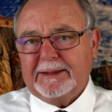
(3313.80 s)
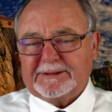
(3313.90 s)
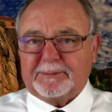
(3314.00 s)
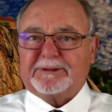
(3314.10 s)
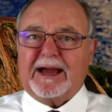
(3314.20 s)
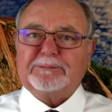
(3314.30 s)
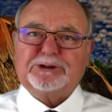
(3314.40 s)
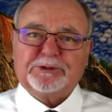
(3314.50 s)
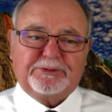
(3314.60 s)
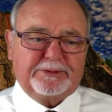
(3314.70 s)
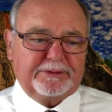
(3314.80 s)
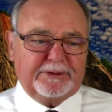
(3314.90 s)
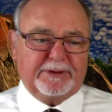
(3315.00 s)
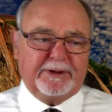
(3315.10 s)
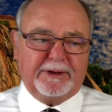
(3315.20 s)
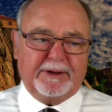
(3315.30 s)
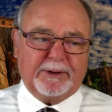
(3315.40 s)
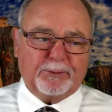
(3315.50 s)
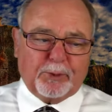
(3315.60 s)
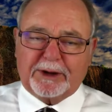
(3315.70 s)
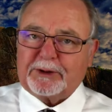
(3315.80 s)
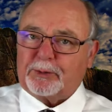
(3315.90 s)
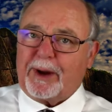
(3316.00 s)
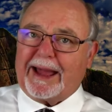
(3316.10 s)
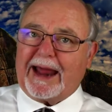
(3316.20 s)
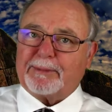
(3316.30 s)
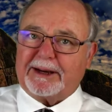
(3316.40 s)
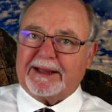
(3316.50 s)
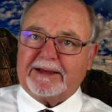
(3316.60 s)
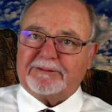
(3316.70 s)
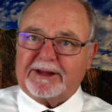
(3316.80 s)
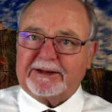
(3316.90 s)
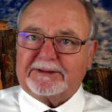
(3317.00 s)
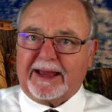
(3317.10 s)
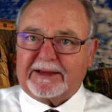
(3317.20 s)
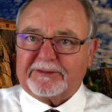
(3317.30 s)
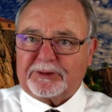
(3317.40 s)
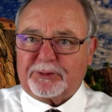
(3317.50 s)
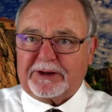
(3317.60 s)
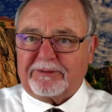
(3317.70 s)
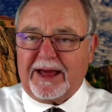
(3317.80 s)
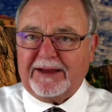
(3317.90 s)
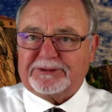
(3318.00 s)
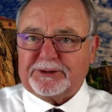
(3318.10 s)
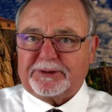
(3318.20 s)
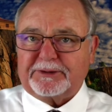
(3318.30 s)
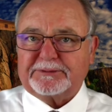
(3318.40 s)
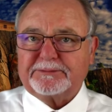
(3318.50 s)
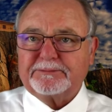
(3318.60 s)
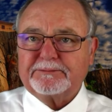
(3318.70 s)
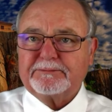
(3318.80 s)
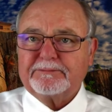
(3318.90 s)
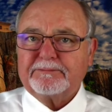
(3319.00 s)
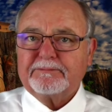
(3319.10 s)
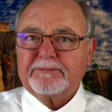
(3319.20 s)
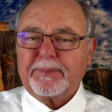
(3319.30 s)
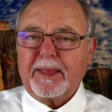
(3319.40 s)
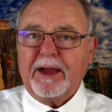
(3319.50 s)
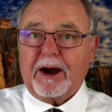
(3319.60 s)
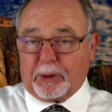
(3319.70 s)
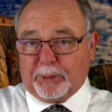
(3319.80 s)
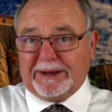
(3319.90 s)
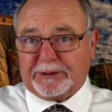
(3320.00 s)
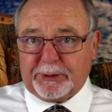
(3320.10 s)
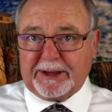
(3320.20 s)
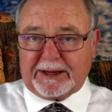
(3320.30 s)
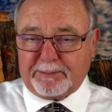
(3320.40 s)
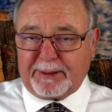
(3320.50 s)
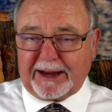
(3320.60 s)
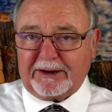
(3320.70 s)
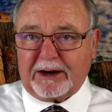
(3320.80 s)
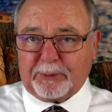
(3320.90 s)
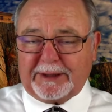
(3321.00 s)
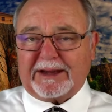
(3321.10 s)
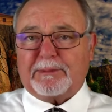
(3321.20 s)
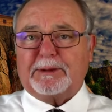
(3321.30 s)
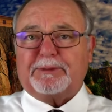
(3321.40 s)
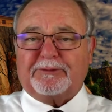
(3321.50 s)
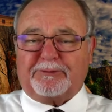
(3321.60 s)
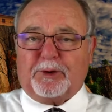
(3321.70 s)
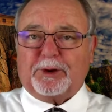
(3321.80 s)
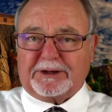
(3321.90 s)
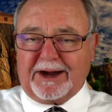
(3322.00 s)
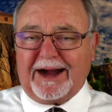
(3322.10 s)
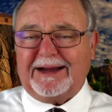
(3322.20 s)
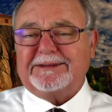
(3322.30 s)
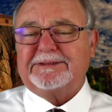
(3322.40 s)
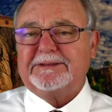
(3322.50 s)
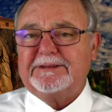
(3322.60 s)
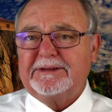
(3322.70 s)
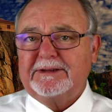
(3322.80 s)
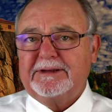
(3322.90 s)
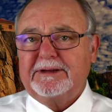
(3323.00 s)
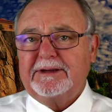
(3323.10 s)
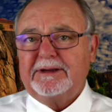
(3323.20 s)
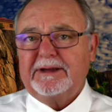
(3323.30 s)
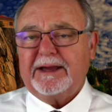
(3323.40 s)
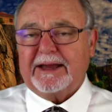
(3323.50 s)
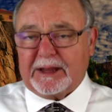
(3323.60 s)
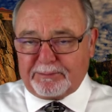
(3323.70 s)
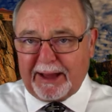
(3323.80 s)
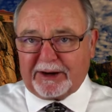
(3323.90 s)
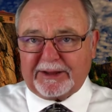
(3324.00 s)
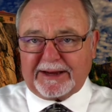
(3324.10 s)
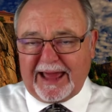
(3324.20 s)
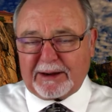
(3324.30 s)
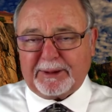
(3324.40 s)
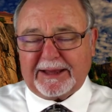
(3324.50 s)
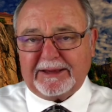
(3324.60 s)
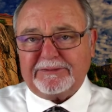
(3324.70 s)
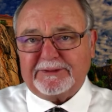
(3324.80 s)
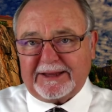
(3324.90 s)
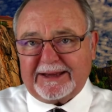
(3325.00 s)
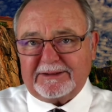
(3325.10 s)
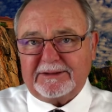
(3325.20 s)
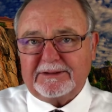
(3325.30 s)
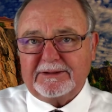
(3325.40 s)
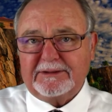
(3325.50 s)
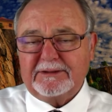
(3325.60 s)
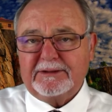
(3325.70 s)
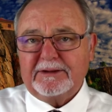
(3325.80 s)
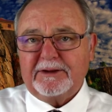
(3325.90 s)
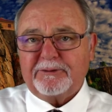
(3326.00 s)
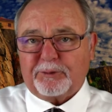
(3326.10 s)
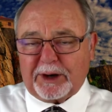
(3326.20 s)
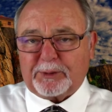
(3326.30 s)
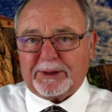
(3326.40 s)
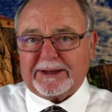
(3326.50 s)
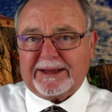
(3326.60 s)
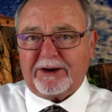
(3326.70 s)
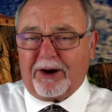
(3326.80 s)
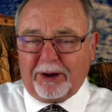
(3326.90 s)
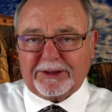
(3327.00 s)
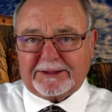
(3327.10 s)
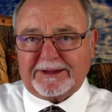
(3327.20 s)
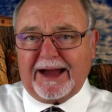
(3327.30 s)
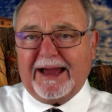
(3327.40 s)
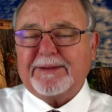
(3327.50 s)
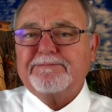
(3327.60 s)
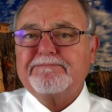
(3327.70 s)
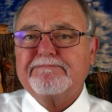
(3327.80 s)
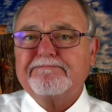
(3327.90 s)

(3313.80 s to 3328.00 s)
Sometimes you've wondered why Adam and Eve didn't take of the tree of life sooner. Are we doing any better? Are we coming before God any better than Adam and Eve did? Frequently, all the time,